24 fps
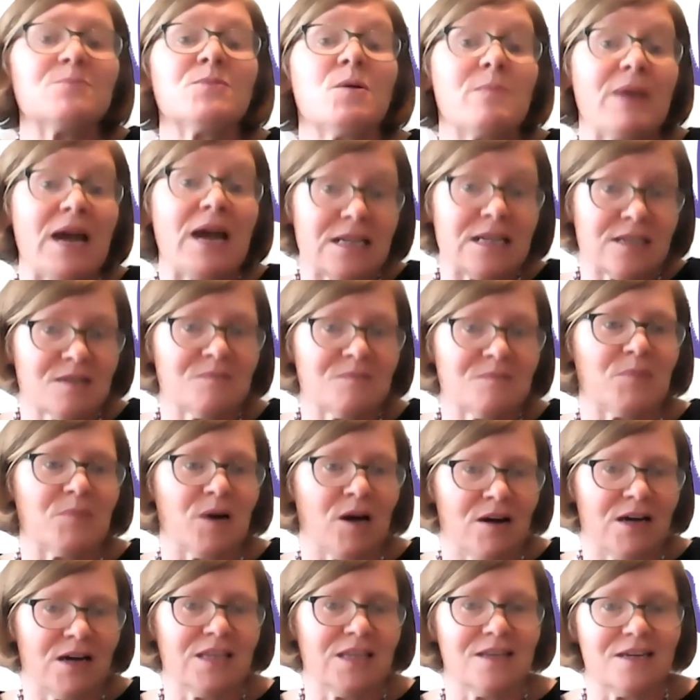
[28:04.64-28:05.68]
momentum
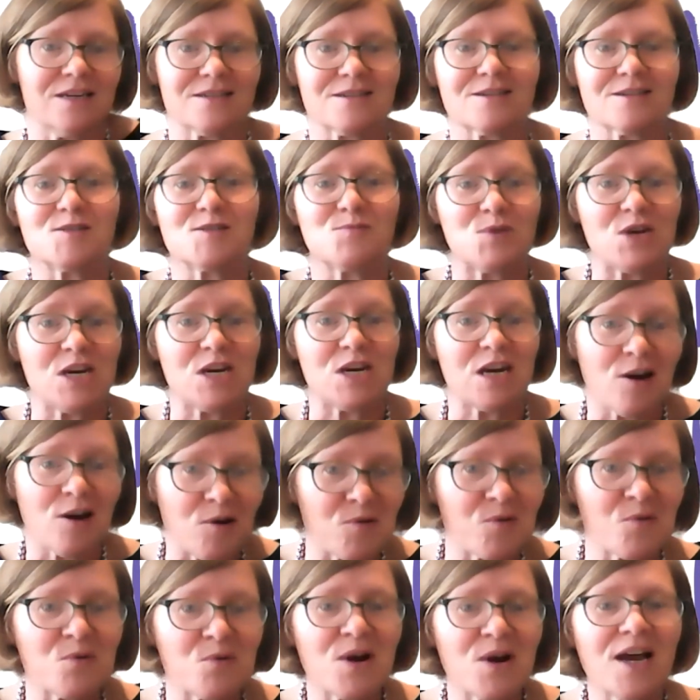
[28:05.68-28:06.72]
behind these because we
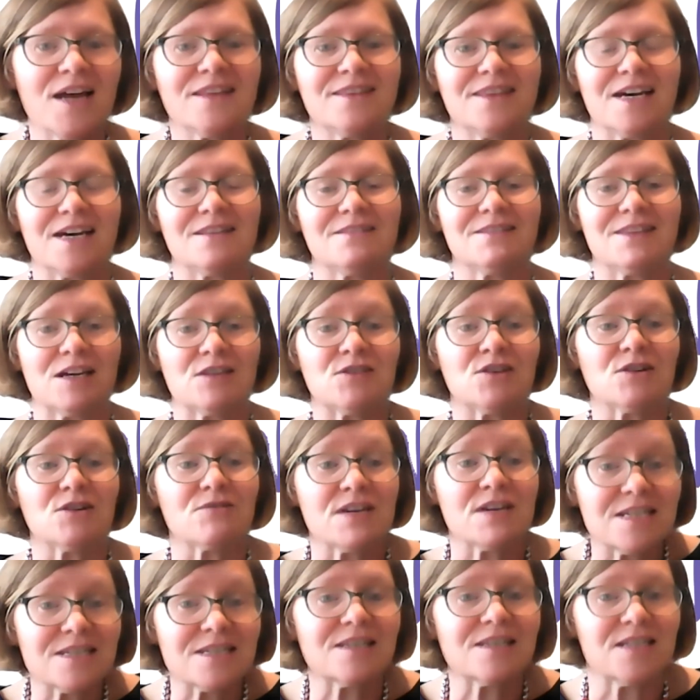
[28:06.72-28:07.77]
know that that there
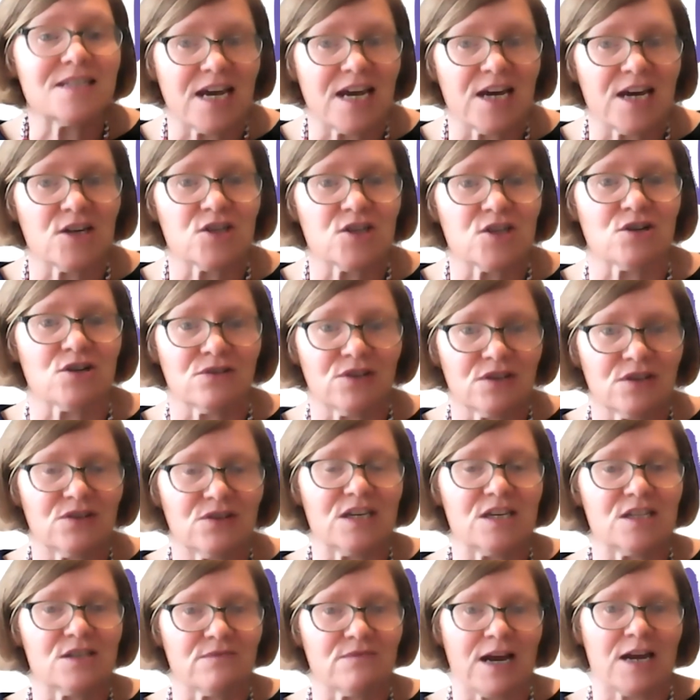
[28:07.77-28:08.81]
is the danger that
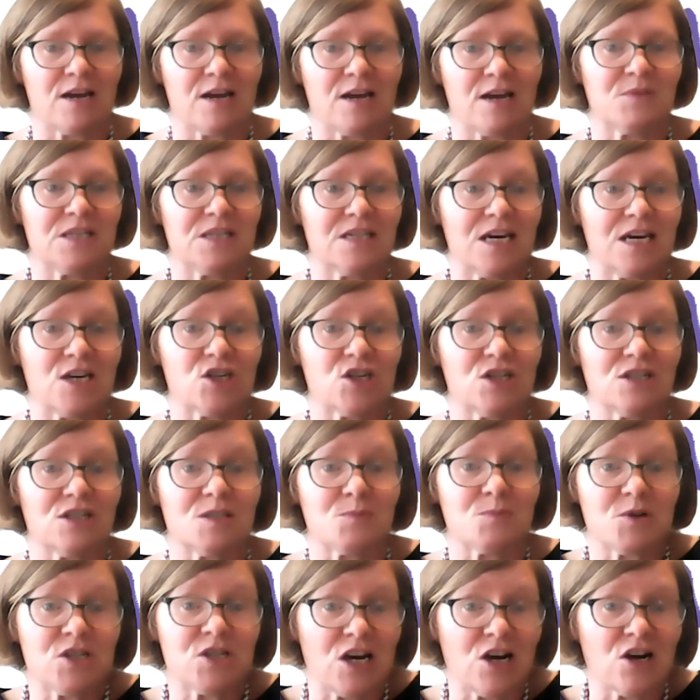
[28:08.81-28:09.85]
these recommendations
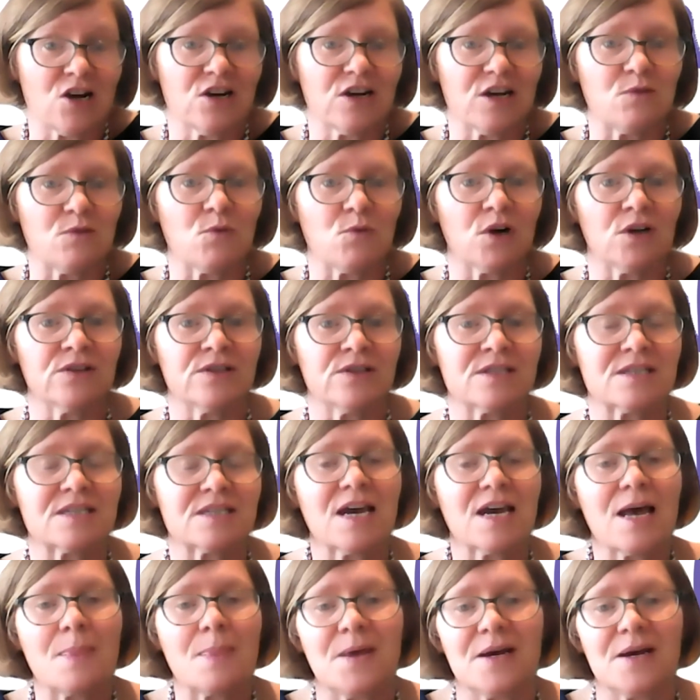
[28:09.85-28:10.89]
particularly ones
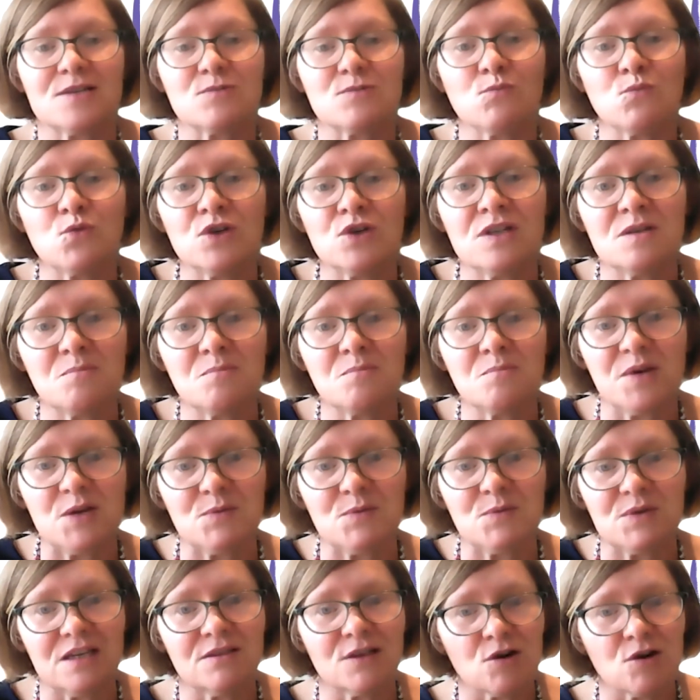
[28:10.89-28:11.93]
that wouldn't be
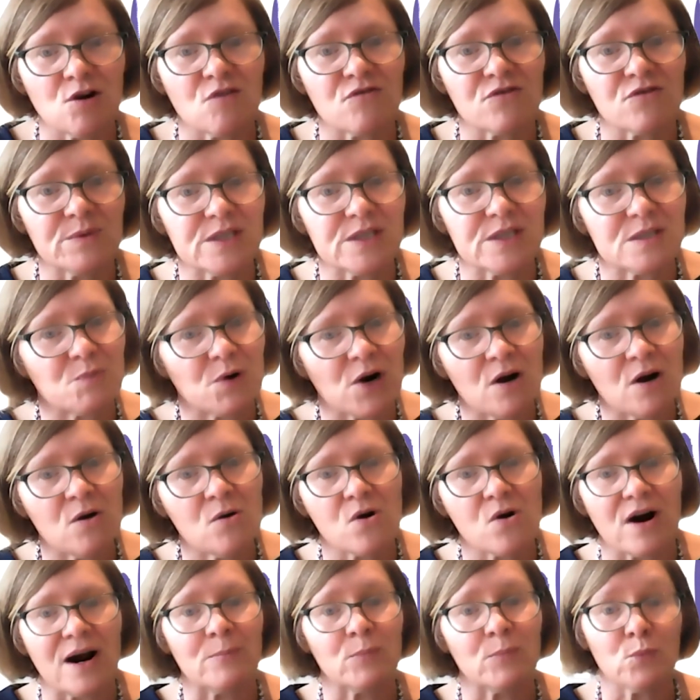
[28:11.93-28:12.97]
within the government's
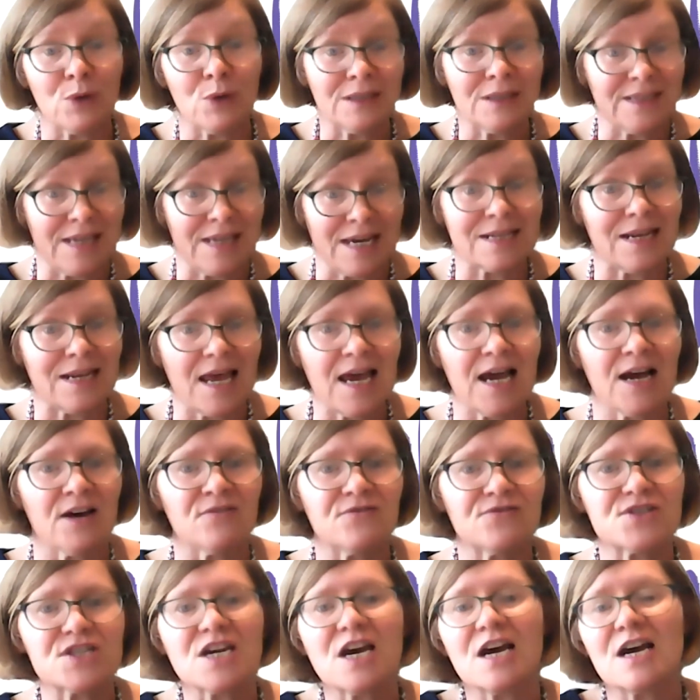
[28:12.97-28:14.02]
program will get
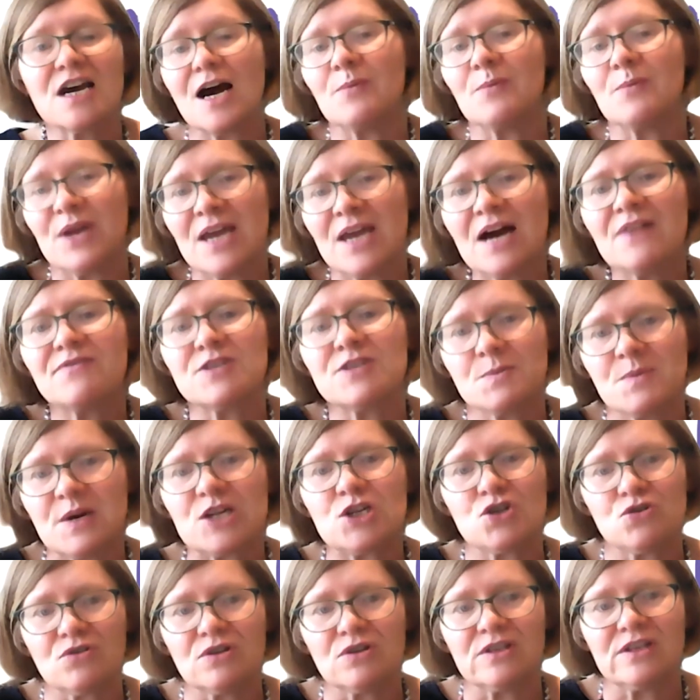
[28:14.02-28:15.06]
left and we have to make
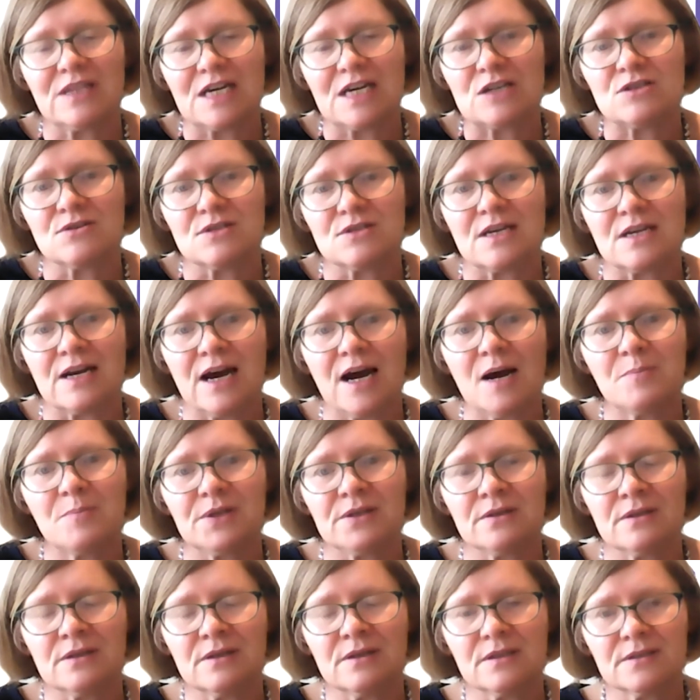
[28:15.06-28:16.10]
sure that that doesn't
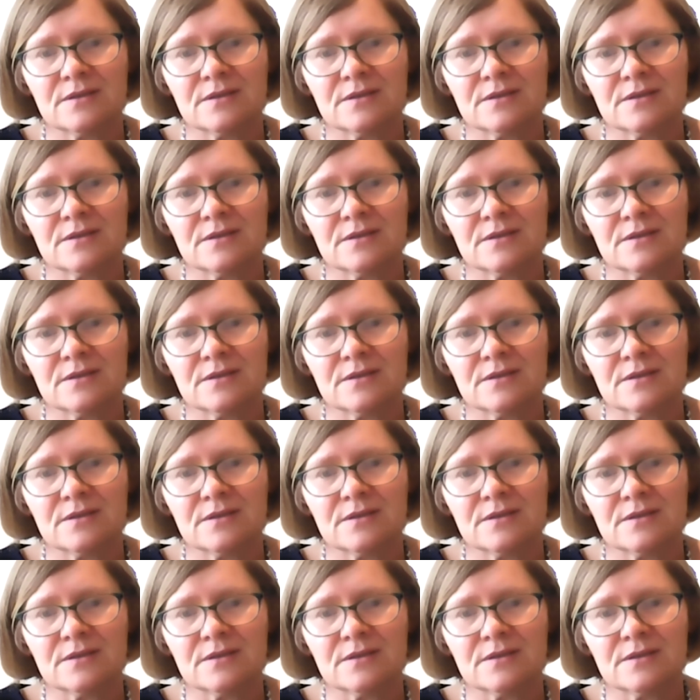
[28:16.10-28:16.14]
happen